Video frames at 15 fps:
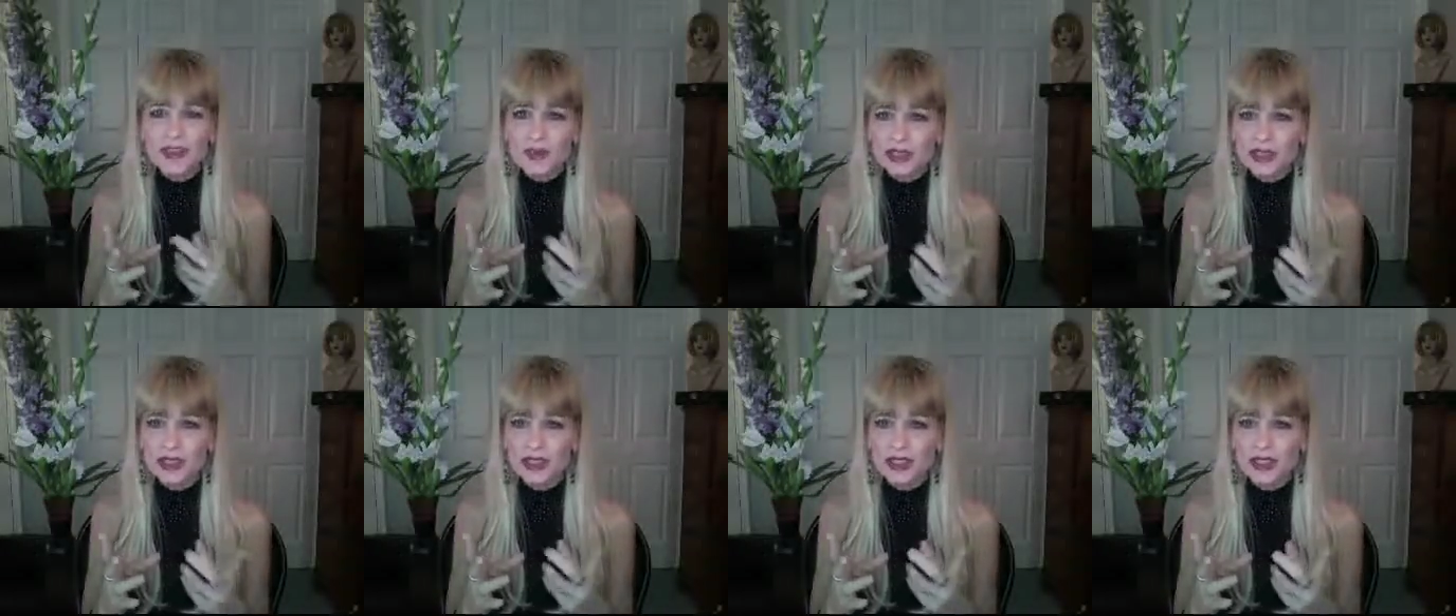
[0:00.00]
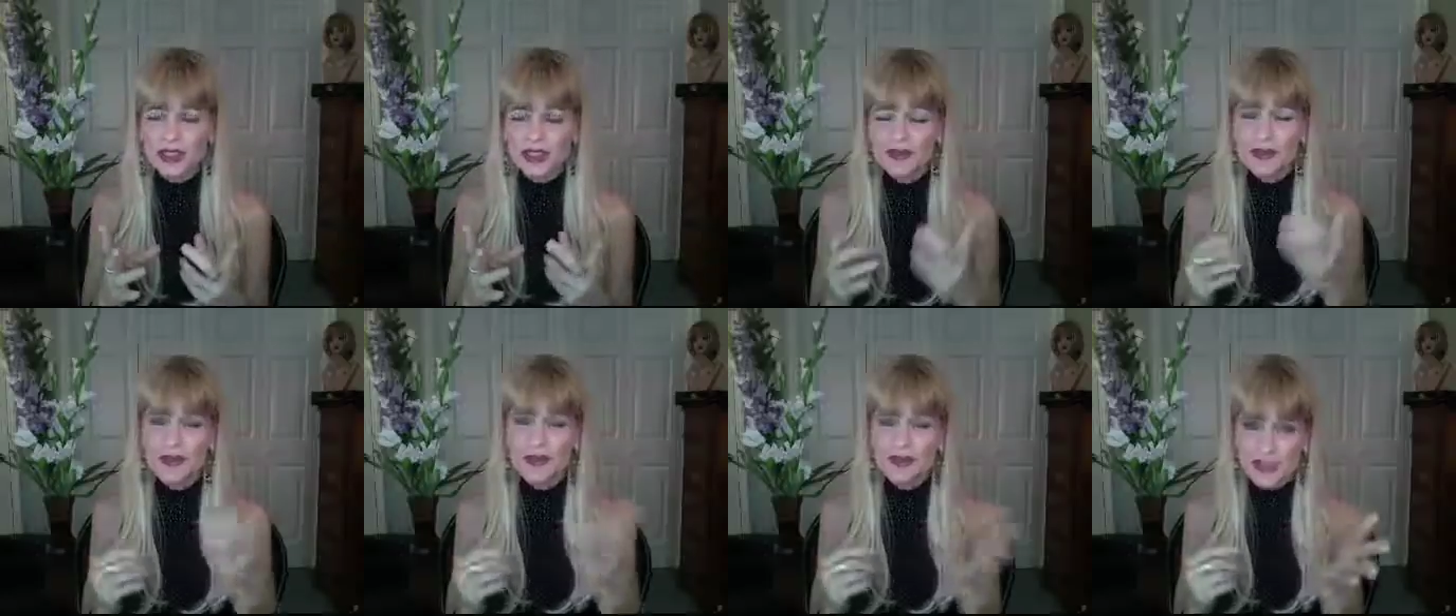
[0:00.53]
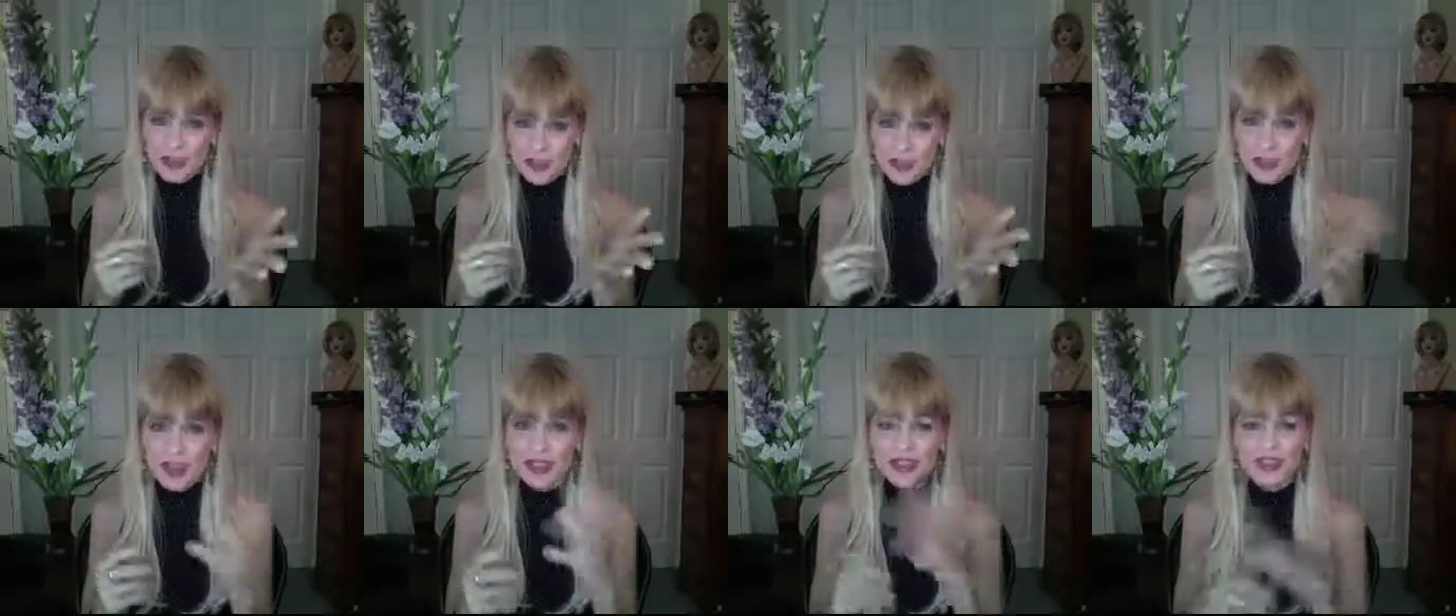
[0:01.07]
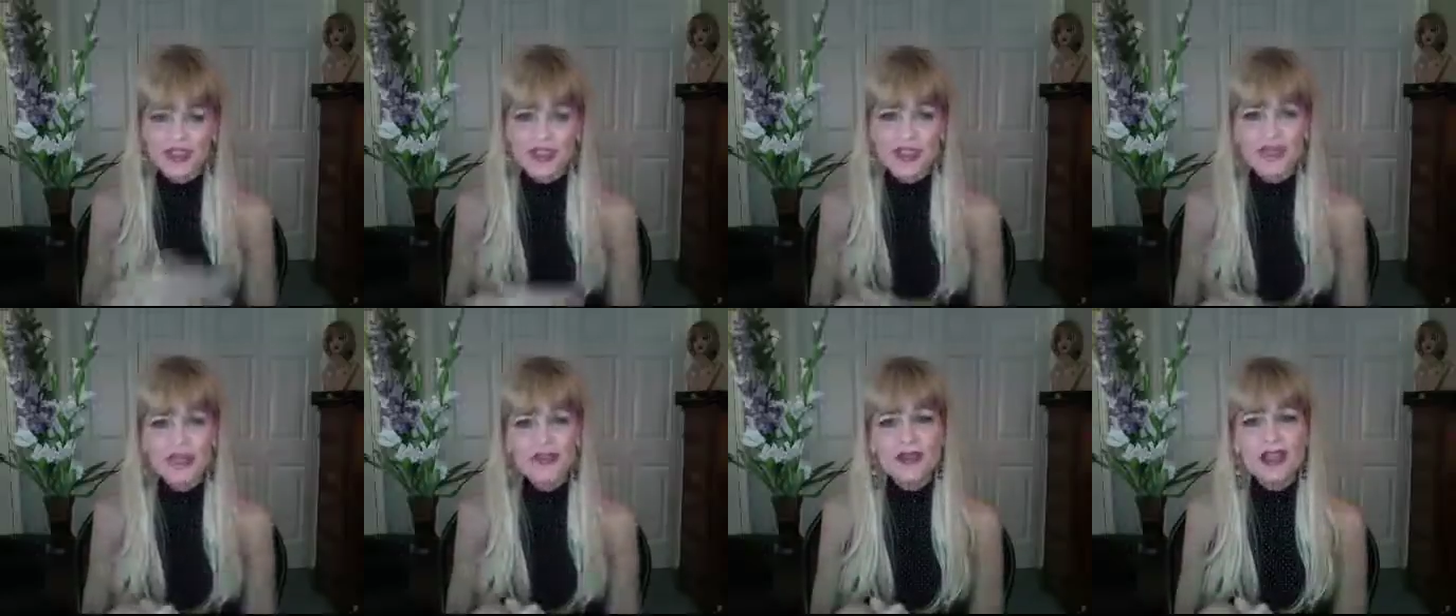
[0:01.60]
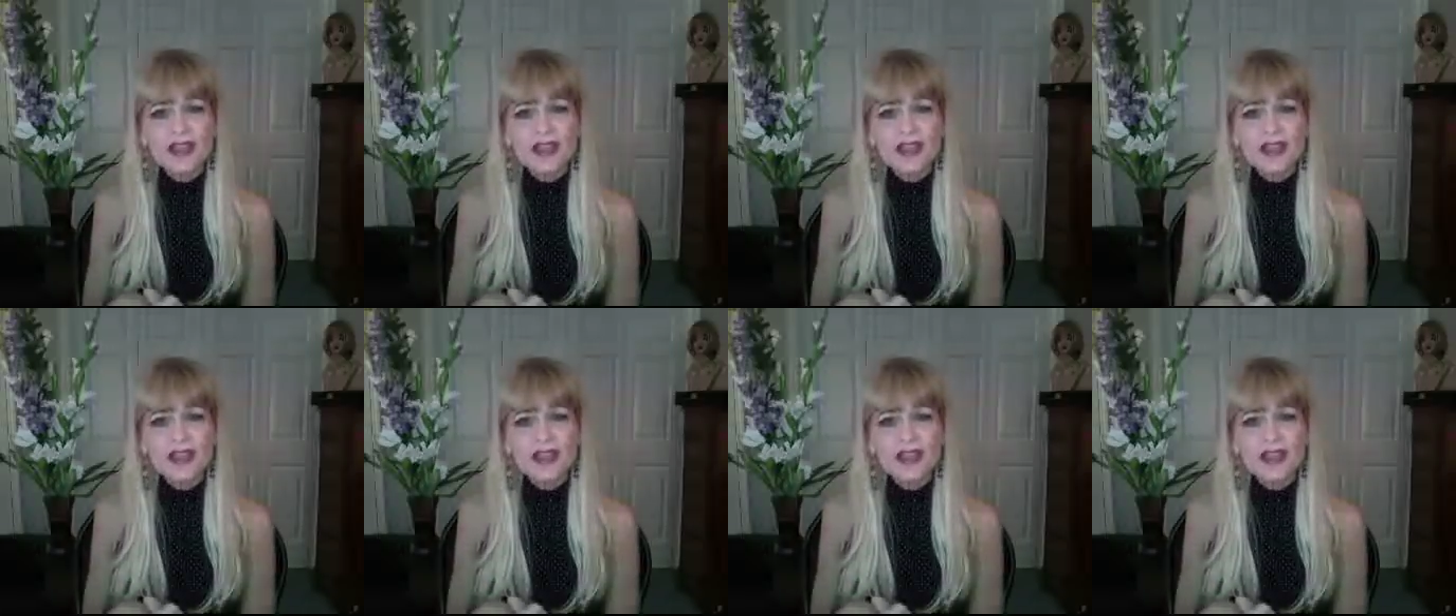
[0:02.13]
sure a lot of you have experienced this yourself,